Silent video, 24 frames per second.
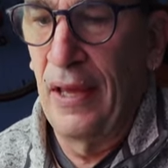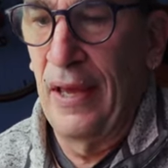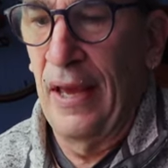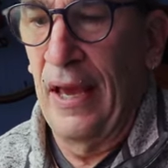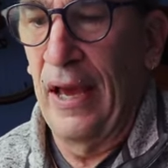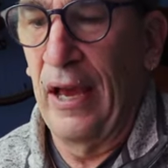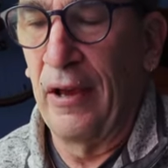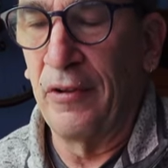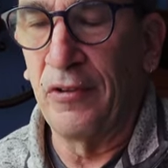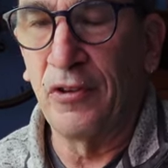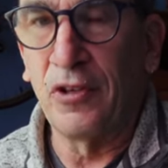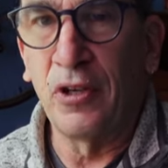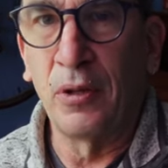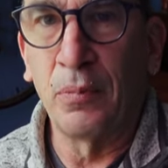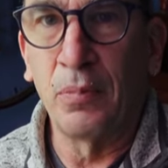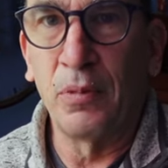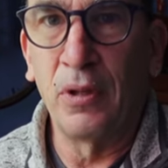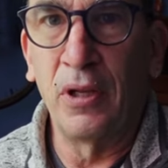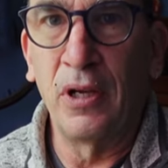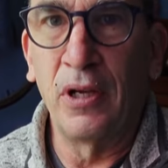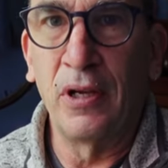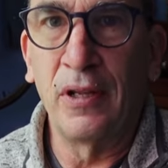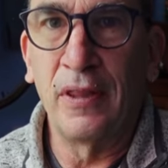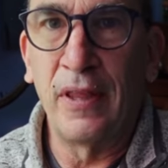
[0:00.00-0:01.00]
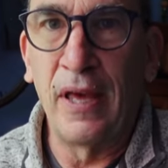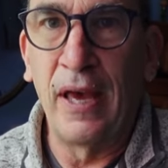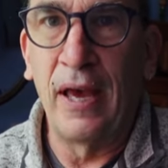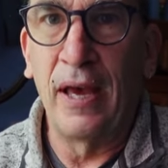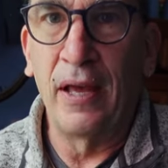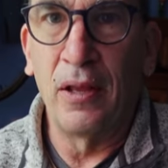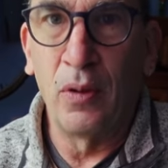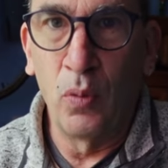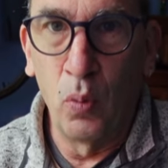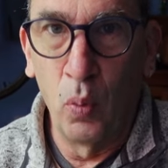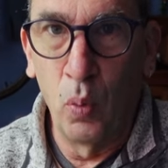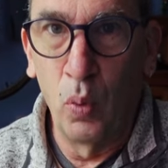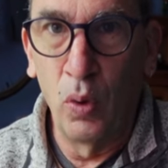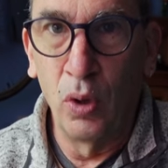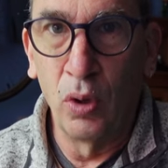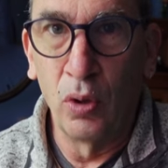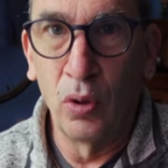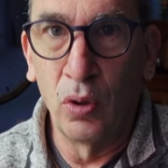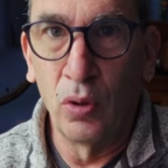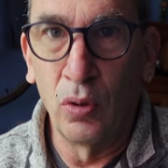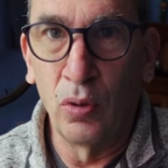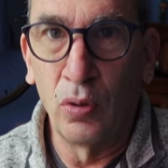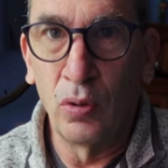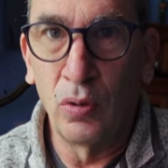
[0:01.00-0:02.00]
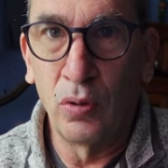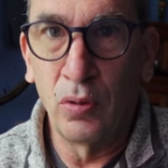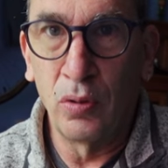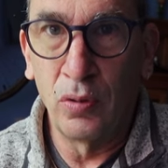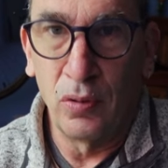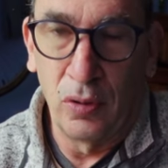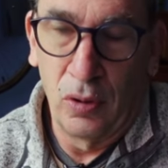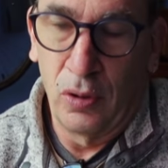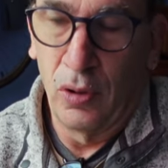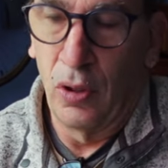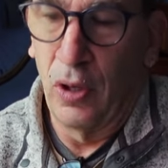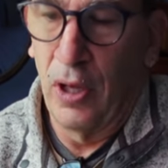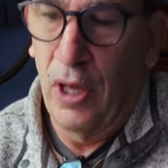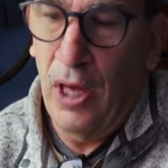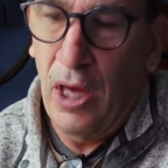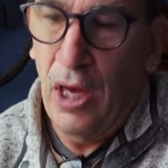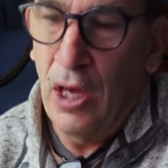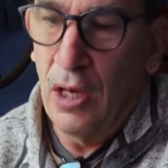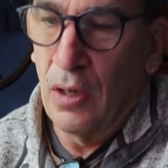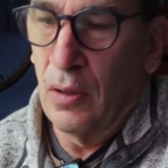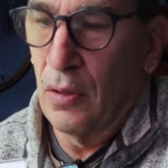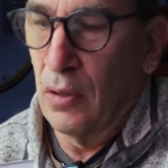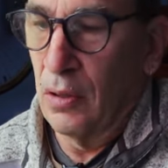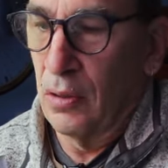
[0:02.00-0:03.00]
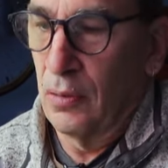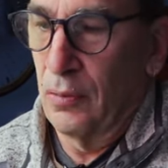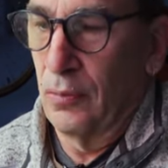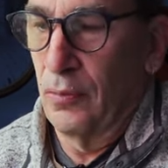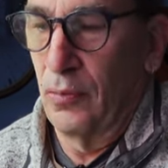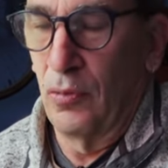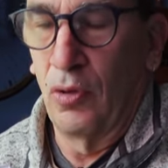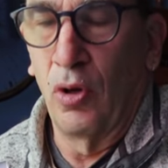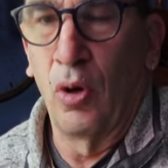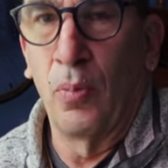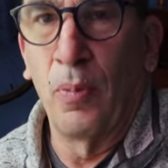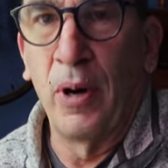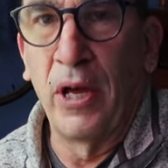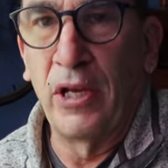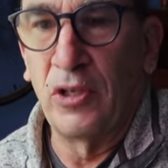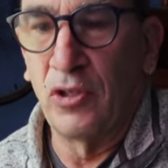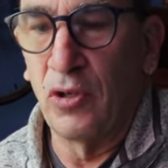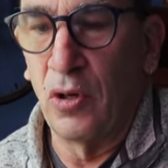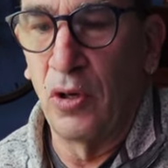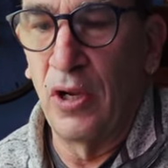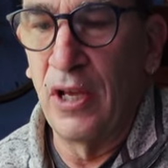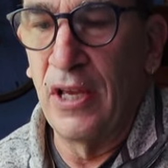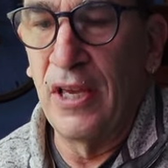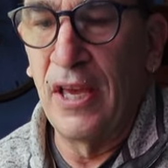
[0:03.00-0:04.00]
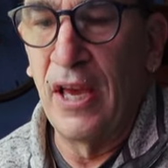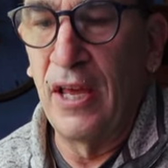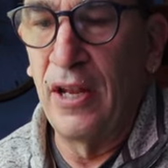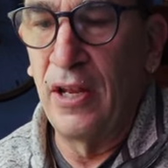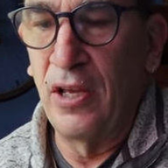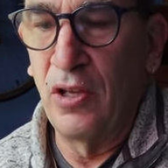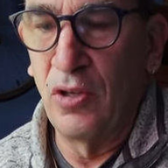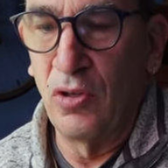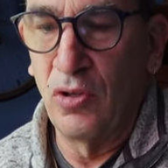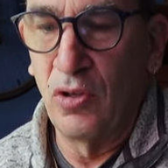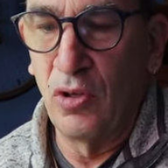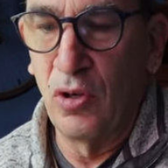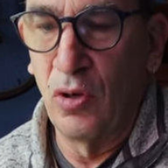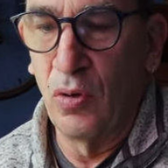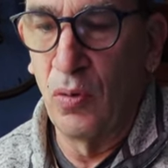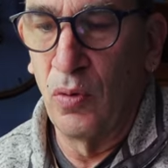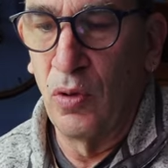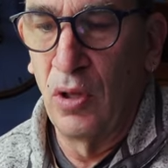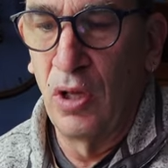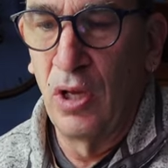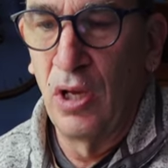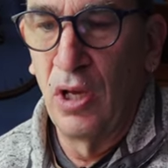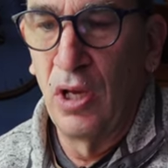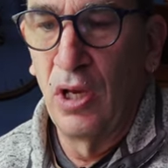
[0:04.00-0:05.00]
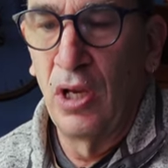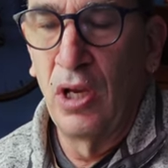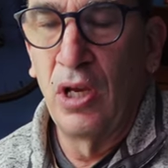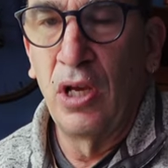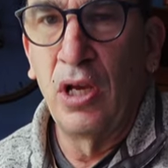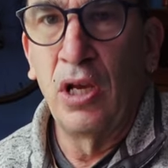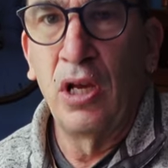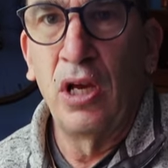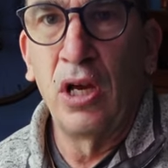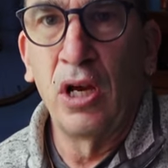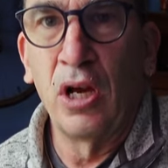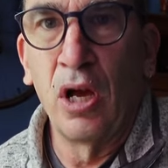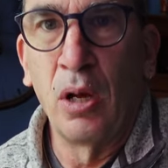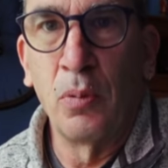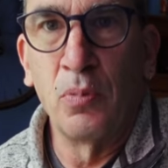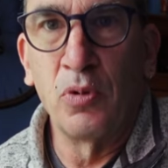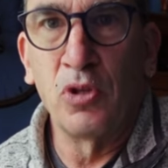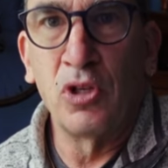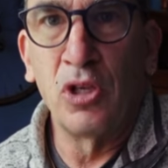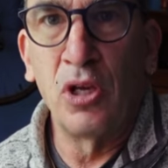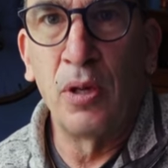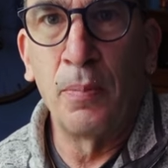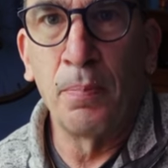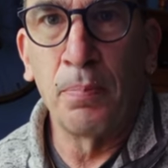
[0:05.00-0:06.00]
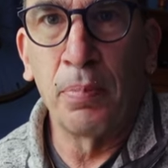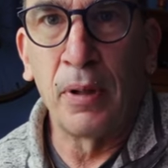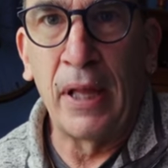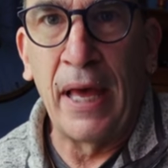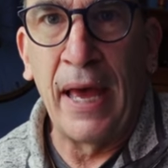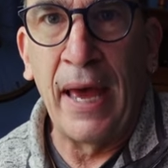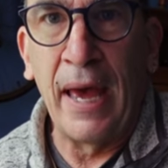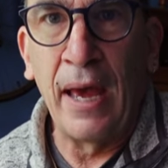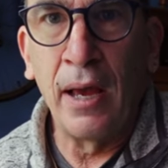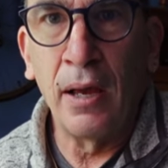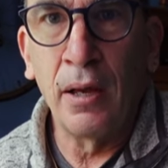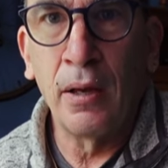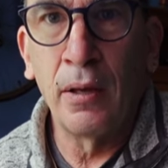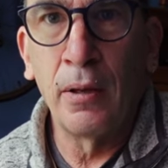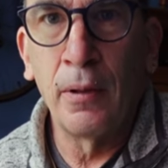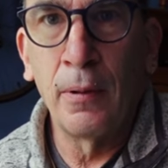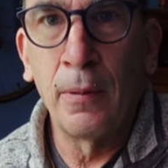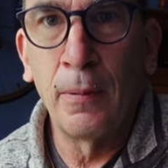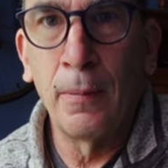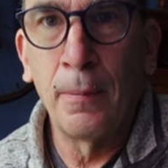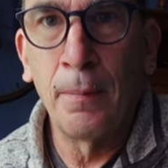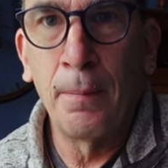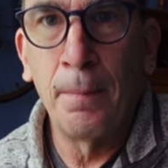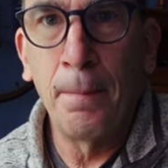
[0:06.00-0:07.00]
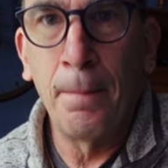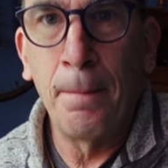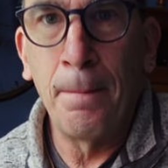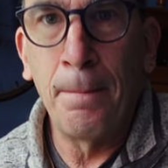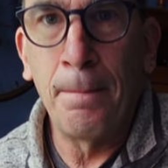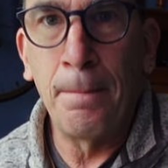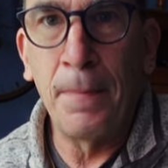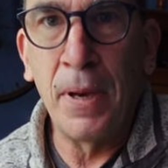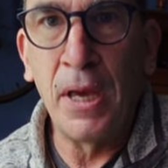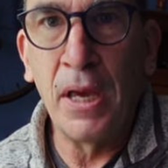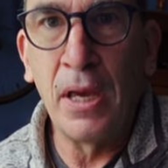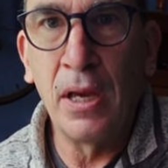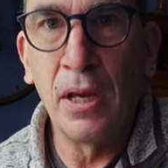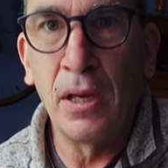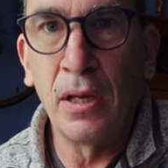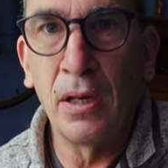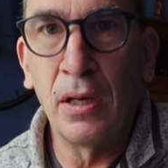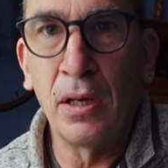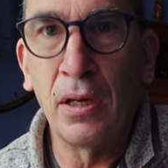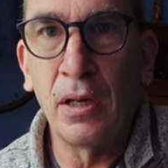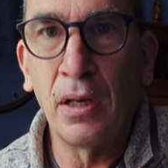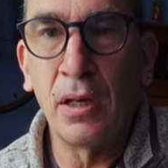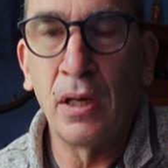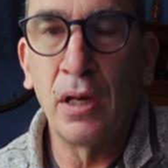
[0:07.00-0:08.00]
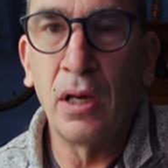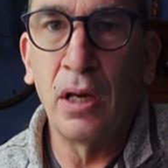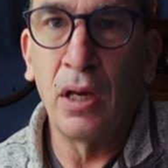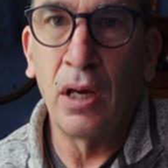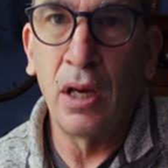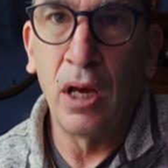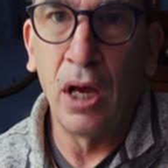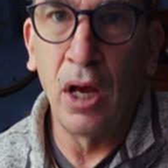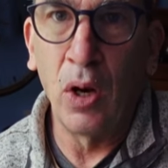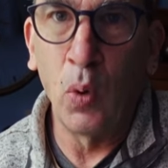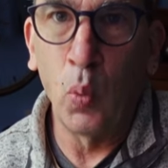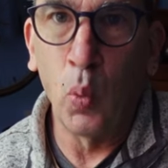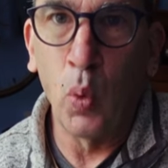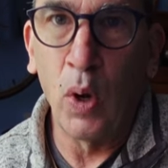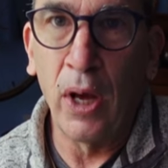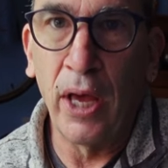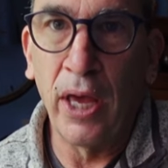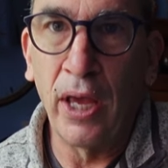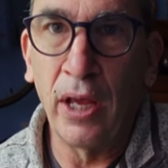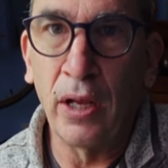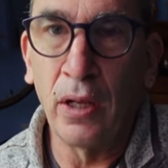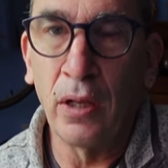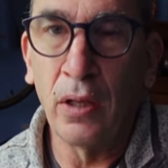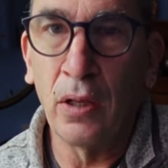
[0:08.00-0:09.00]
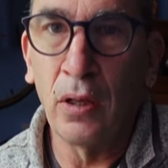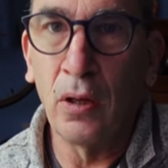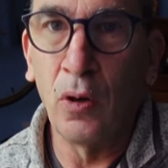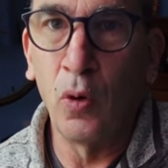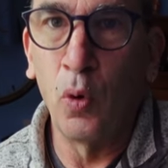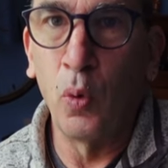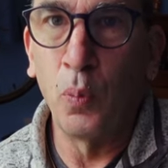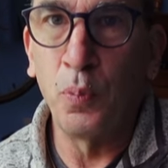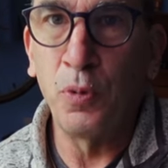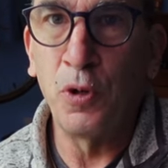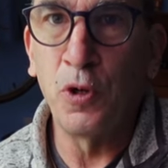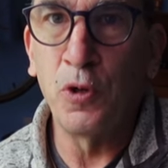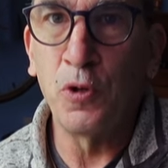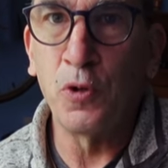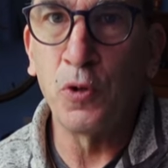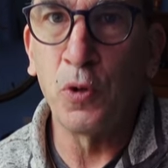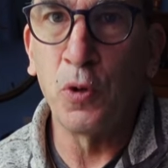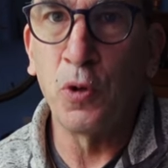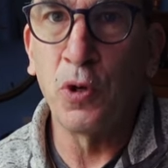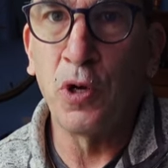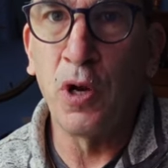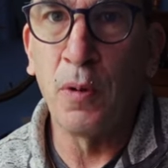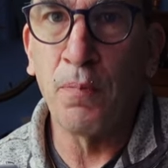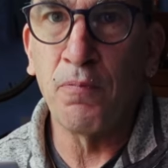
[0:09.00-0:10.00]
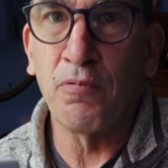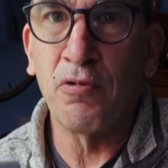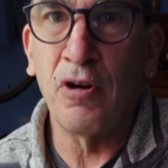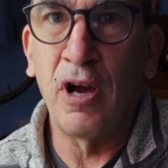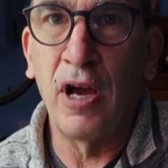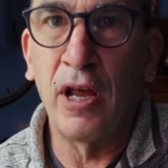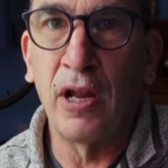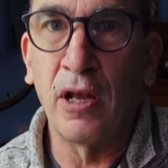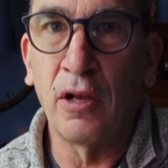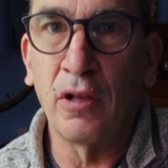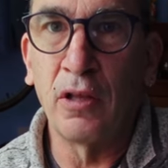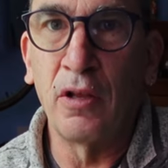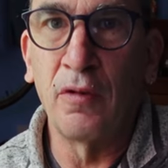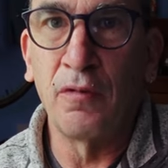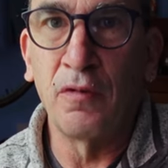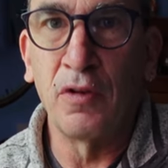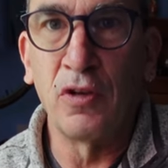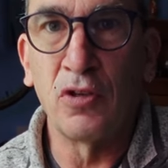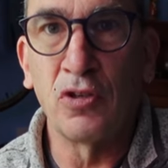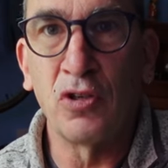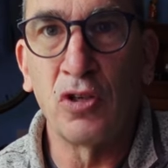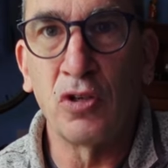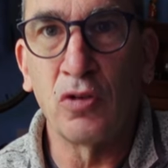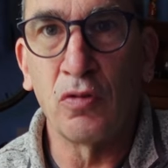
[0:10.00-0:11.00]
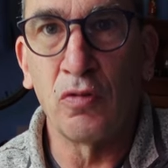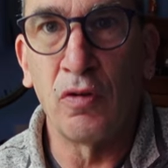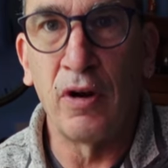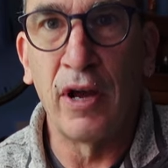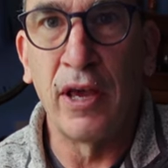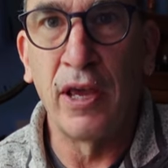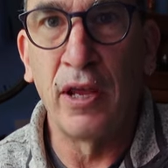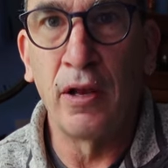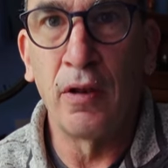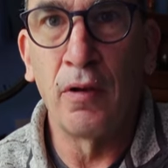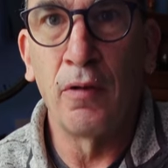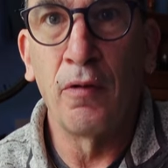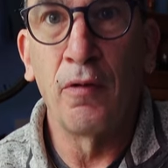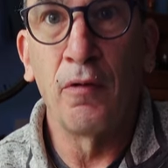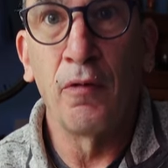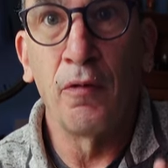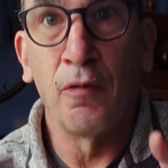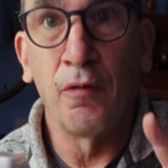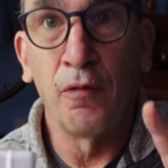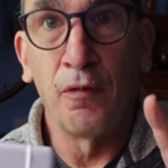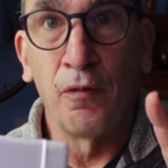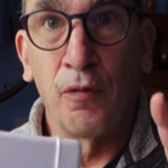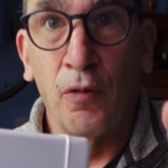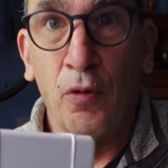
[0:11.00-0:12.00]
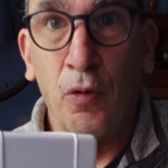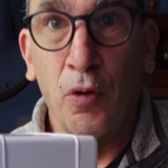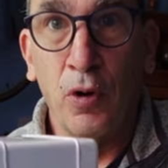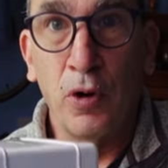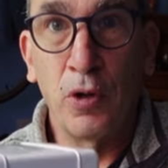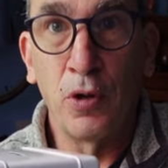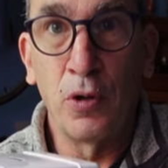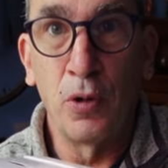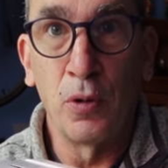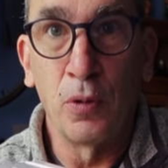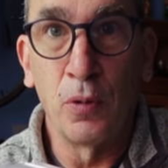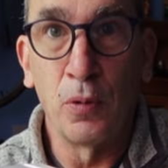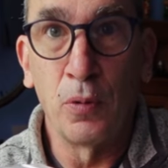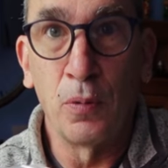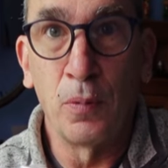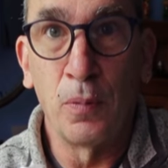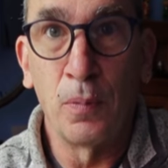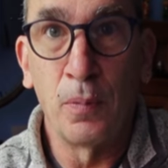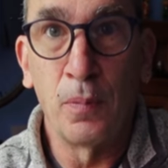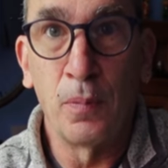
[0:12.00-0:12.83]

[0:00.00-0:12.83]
have something that will, you know, hey, nobody's going to get into. Comes in black, pink, and white. hope you enjoy your product if this is right for you.